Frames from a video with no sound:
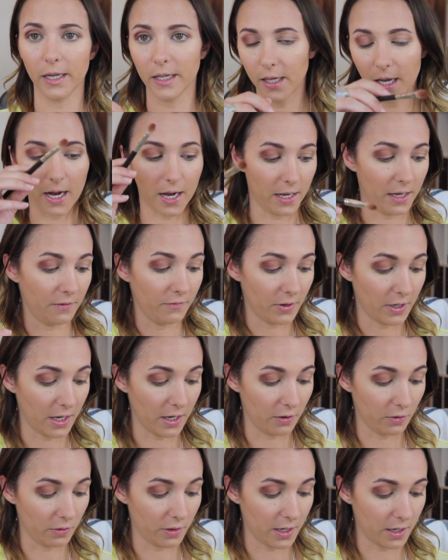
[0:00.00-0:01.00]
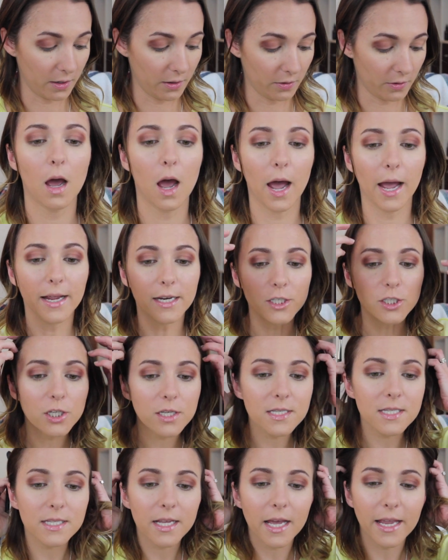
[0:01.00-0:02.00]
I can't even handle that. I
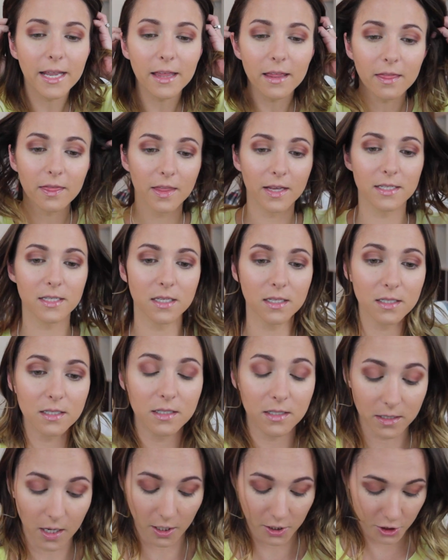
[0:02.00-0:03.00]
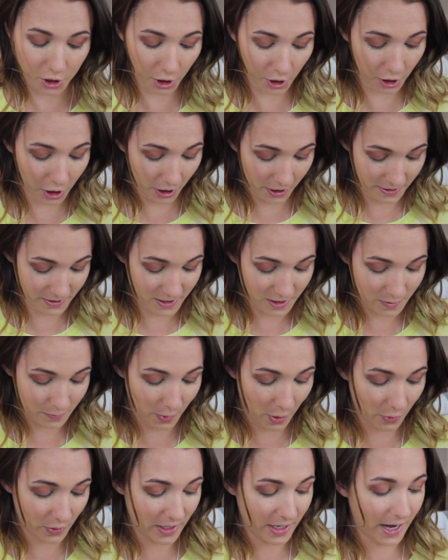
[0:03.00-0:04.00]
just like, this is such a good
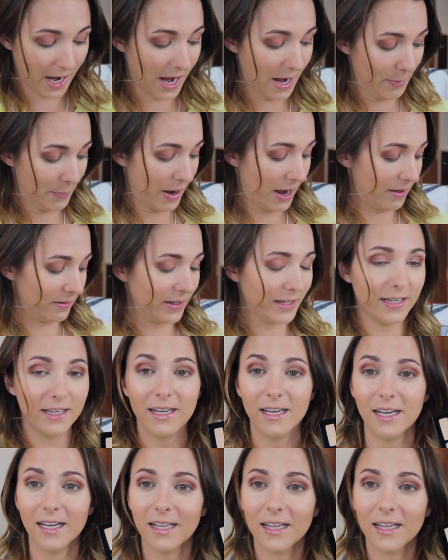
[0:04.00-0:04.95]
smoky eye palette.